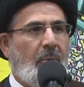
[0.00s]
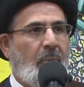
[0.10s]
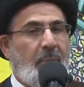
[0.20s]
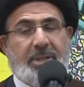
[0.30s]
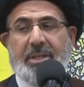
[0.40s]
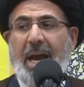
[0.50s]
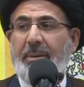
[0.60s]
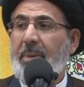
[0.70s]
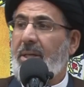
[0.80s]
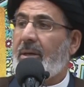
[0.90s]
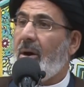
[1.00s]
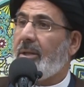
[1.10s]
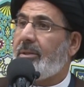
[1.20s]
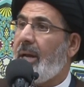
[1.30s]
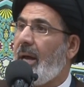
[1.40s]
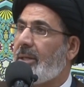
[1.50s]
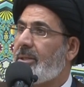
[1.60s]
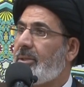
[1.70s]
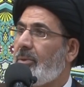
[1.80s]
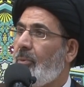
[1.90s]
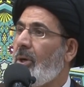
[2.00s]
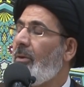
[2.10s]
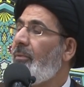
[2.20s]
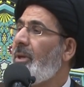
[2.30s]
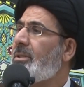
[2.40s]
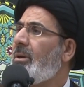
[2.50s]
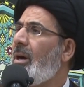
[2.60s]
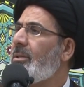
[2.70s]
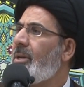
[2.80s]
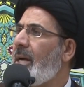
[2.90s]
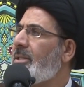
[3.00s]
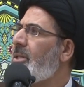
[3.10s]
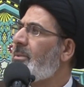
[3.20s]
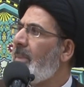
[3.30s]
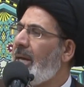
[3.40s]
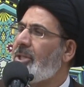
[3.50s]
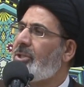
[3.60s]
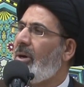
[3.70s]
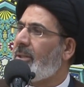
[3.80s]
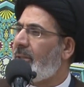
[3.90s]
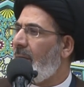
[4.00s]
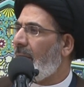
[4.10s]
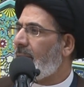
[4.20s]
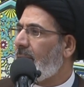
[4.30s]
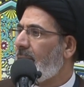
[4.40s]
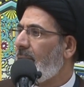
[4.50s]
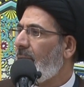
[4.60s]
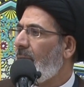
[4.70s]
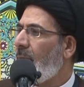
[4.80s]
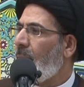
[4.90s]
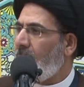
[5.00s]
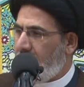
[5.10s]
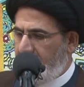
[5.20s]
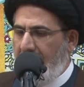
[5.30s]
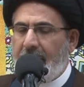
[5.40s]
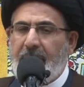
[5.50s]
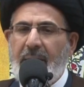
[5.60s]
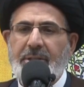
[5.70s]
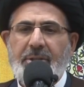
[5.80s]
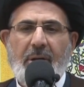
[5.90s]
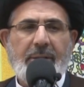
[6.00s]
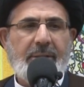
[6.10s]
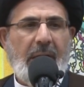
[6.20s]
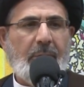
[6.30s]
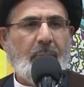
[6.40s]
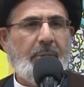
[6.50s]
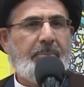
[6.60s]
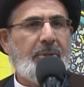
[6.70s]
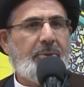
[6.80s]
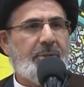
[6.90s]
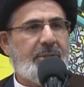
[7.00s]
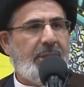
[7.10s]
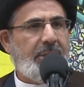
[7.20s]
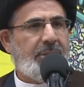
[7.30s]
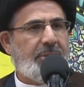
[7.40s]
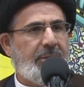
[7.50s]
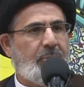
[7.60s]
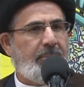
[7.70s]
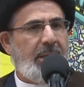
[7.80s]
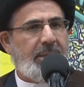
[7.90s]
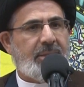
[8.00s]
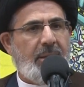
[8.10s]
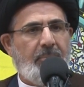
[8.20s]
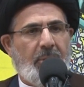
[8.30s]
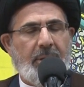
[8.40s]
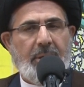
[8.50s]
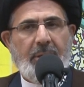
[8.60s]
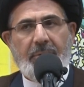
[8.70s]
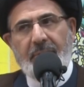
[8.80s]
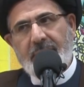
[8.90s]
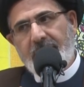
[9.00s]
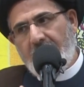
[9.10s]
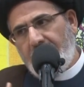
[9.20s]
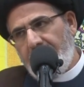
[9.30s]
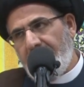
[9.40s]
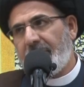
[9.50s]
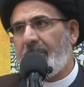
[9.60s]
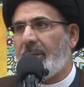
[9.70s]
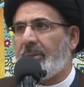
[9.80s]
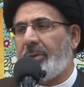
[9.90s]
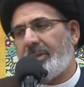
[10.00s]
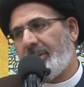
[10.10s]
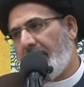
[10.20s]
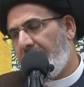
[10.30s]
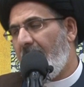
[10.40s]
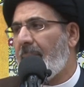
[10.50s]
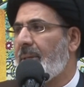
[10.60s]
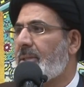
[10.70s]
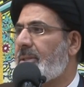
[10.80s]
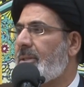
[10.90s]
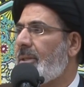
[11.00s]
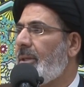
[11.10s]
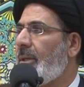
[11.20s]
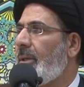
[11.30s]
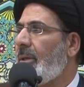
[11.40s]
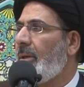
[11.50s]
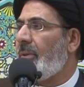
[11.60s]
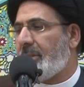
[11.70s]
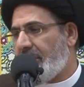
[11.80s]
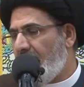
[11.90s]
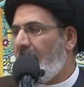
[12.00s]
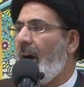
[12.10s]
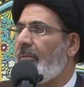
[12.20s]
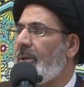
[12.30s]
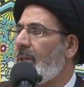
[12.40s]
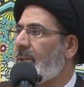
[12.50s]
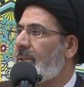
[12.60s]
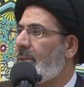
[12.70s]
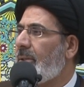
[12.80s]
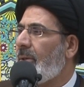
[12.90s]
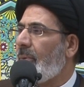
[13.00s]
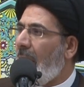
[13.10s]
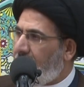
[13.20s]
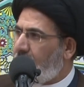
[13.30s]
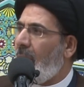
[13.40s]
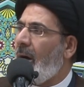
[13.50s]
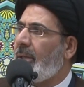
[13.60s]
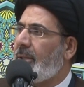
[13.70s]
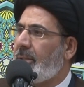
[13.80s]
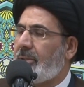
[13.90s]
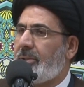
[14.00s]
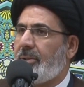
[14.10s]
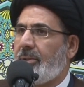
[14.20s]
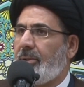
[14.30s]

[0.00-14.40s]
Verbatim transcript: We sign many contracts. One of these contracts is marriage contract. When you sign marriage contract, when you put your signature to marry someone, this is a commitment, this is a promise, this is a covenant. We have to honor it.